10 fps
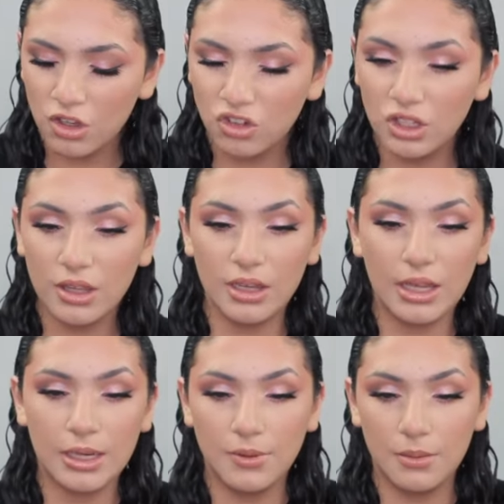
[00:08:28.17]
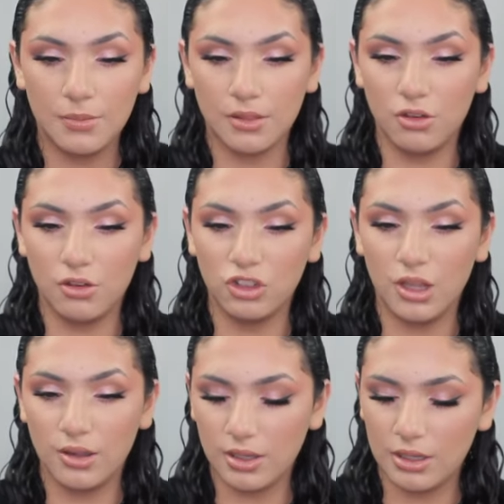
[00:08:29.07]
She gives a lot of pigment, though. She
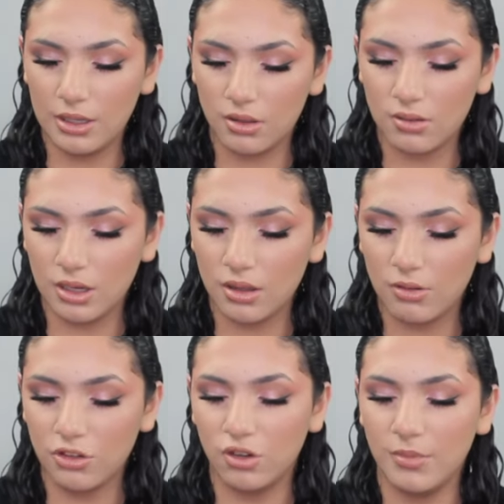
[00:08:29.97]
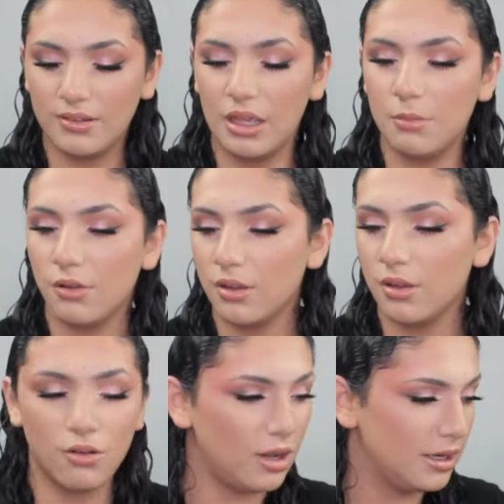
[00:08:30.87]
does. I just kind of swatch her on my table. It's like,
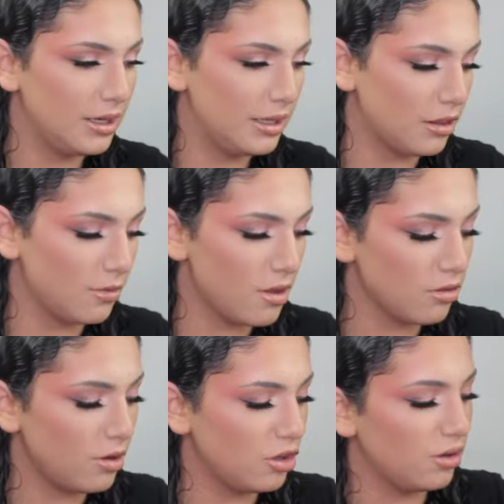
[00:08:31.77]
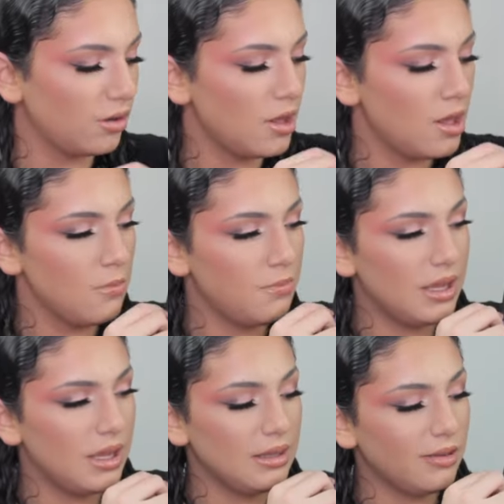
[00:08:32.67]
girl, I need some other swatches.
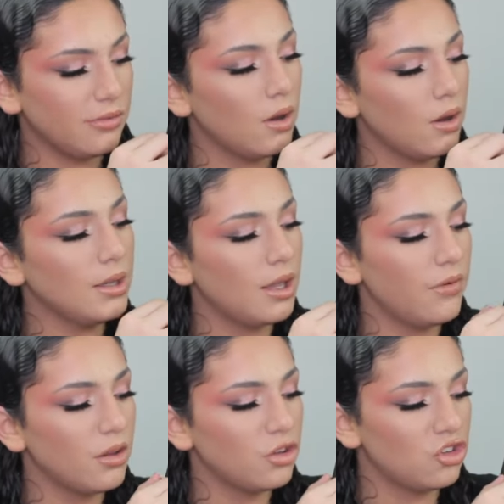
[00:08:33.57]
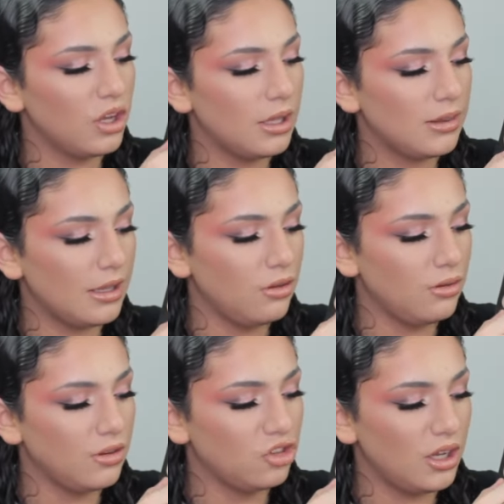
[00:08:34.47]
But in this row, I love all the shades. I use
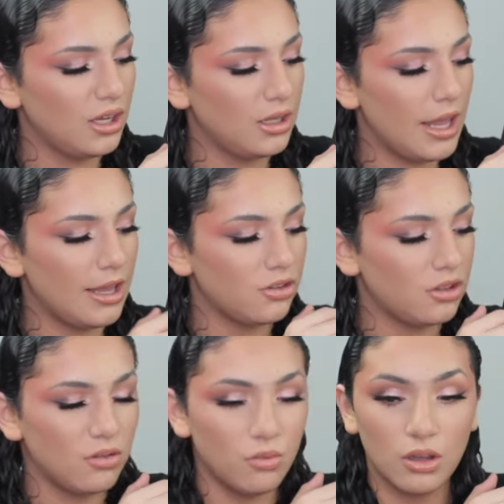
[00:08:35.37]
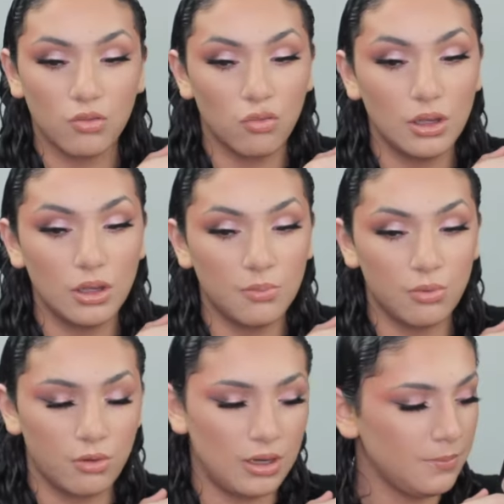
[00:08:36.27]
this shade. This one is really
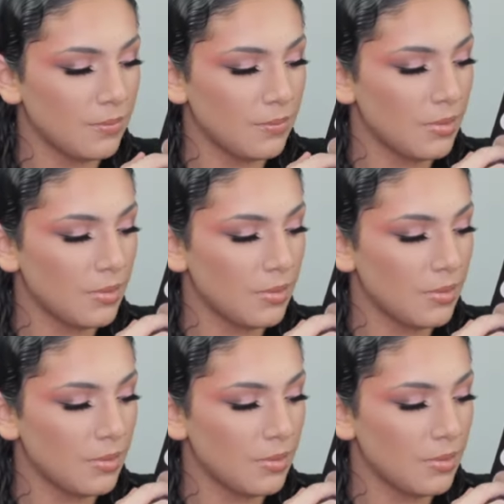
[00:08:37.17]
pretty.